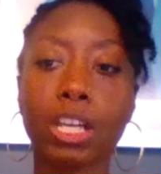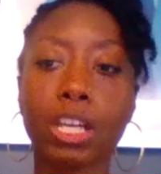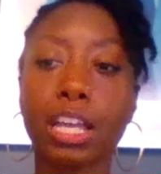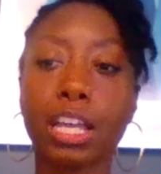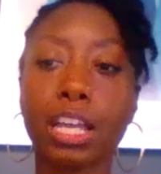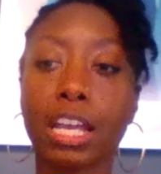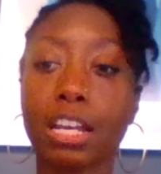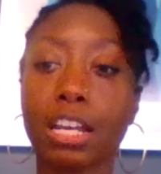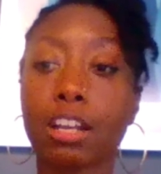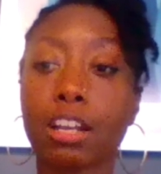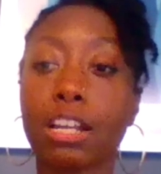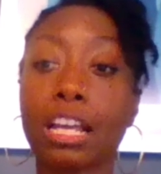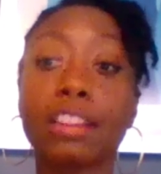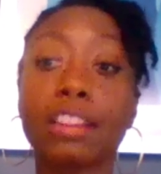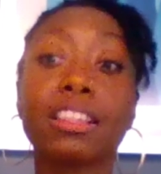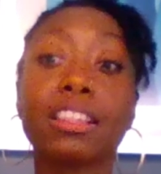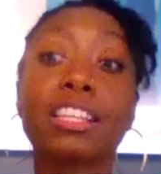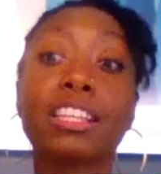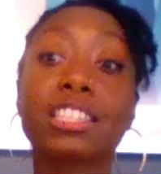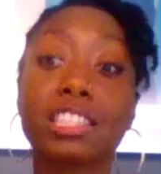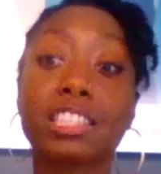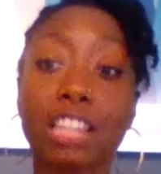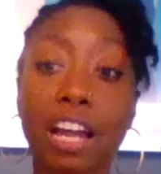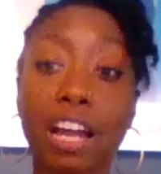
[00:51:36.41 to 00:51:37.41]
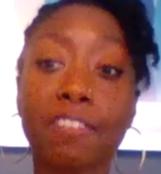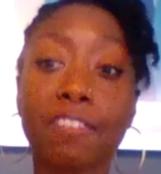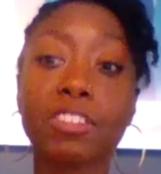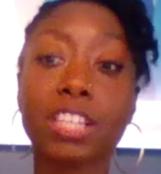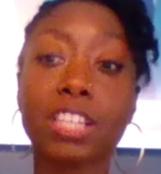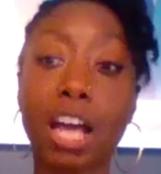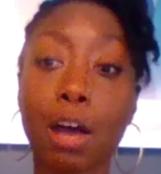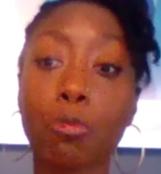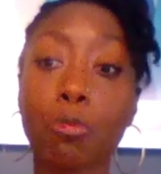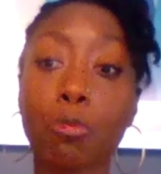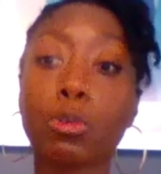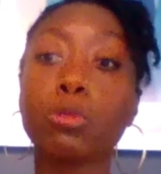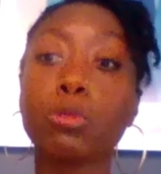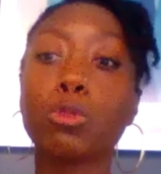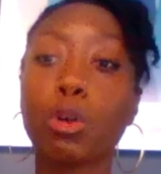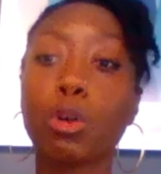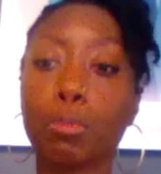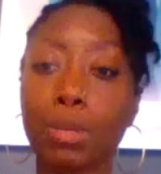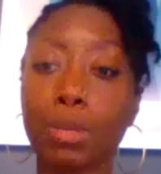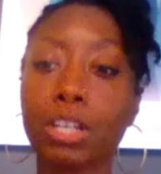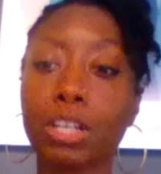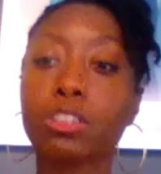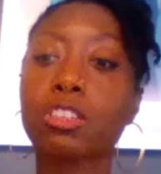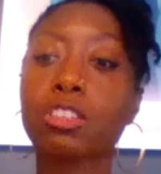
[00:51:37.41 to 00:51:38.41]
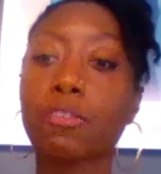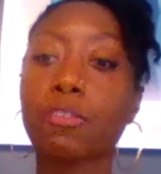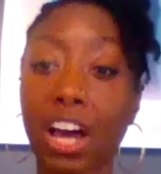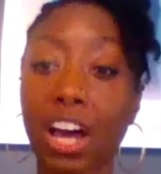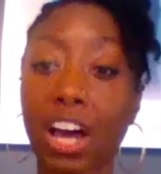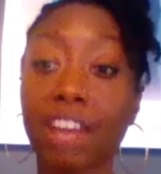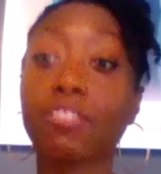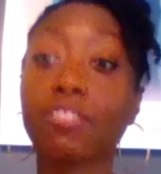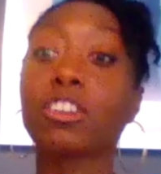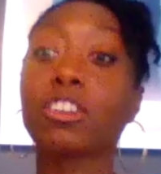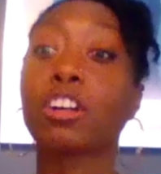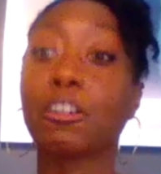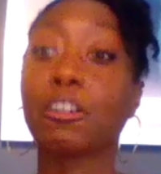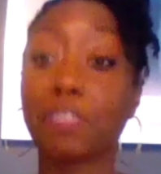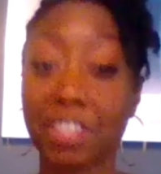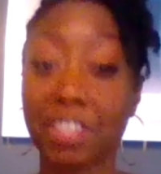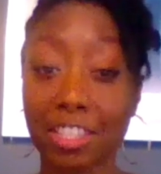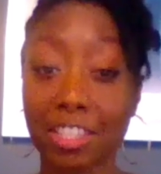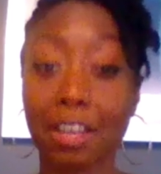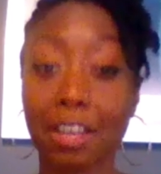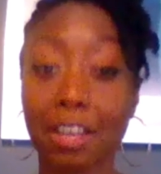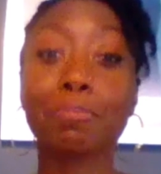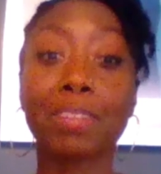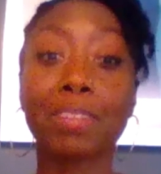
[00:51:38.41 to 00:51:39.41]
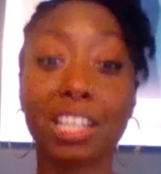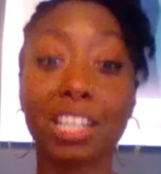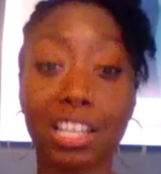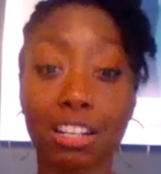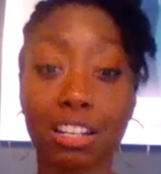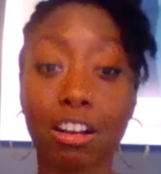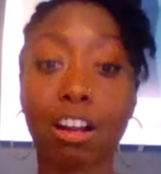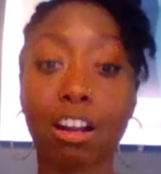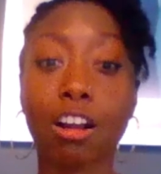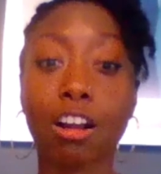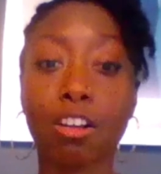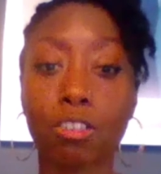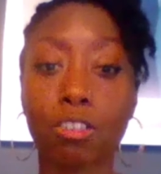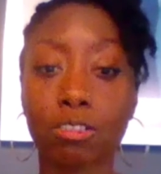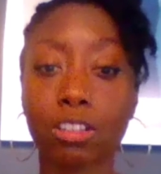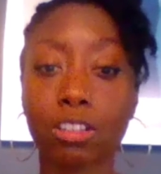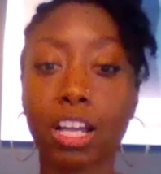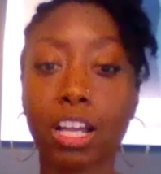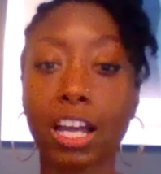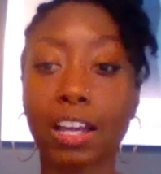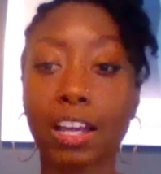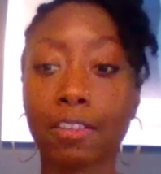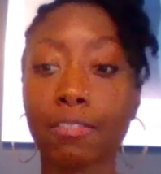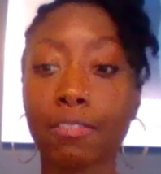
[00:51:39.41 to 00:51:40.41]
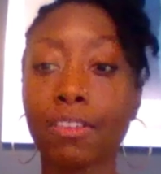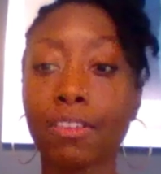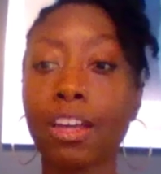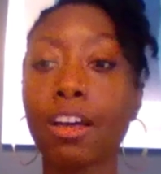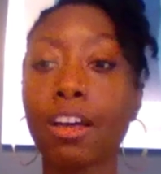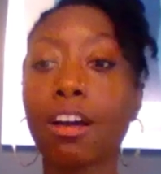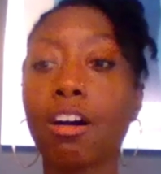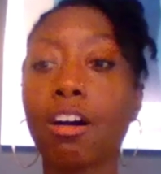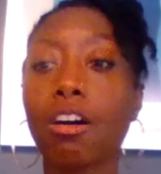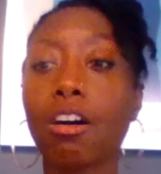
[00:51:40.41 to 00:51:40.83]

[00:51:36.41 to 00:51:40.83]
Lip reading: In this lifetime, we will be a survivor of something in our own life.